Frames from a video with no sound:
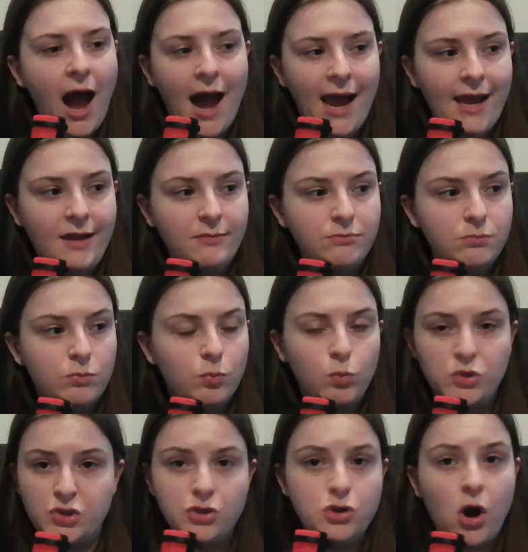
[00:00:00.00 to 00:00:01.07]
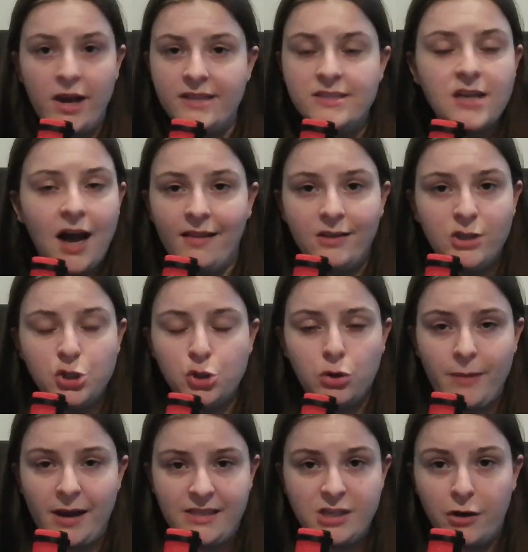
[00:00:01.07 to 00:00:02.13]
I was not entirely sure
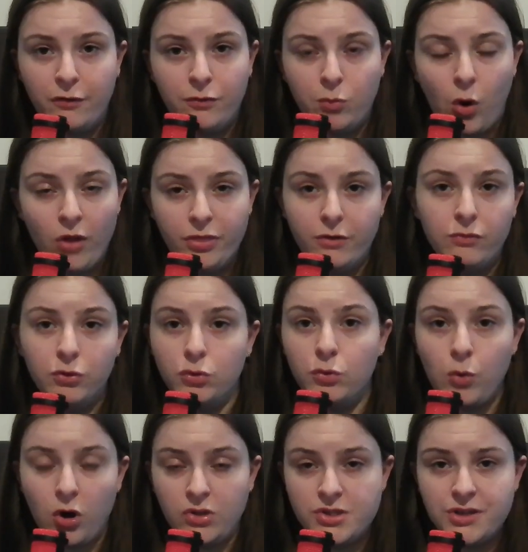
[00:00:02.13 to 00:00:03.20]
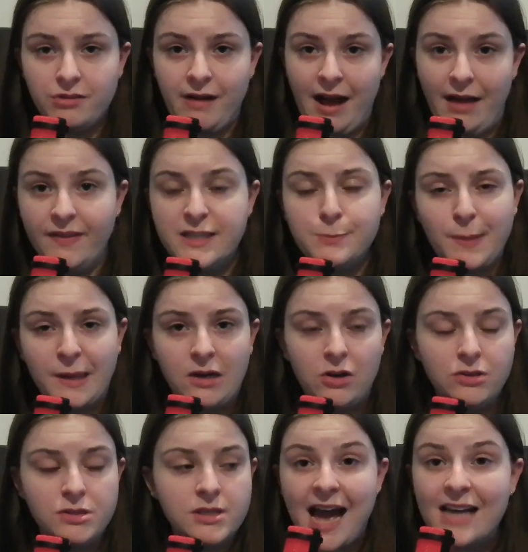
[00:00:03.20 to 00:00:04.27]
myself what the rule was around this
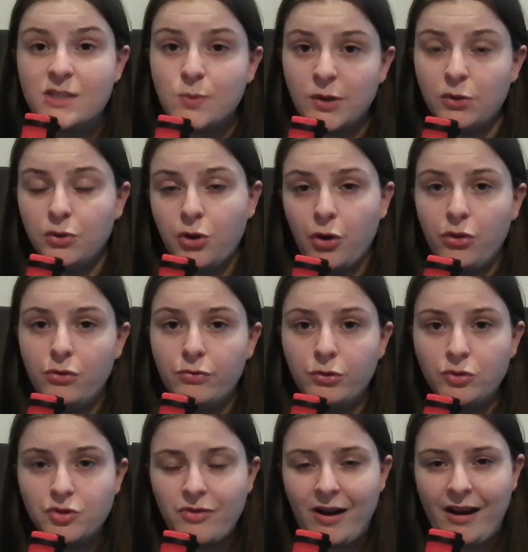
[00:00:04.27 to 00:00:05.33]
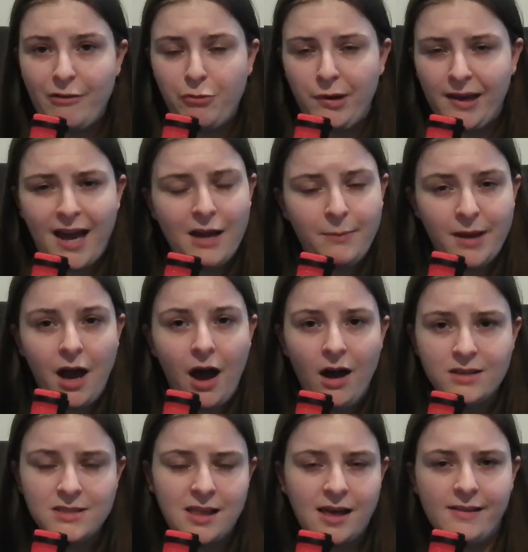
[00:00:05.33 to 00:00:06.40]
because, as we all know, the rules around F1 Academy
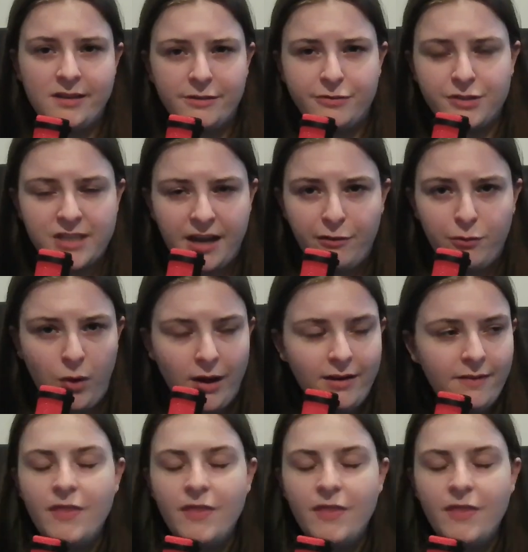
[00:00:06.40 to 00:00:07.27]
are slightly different to F1.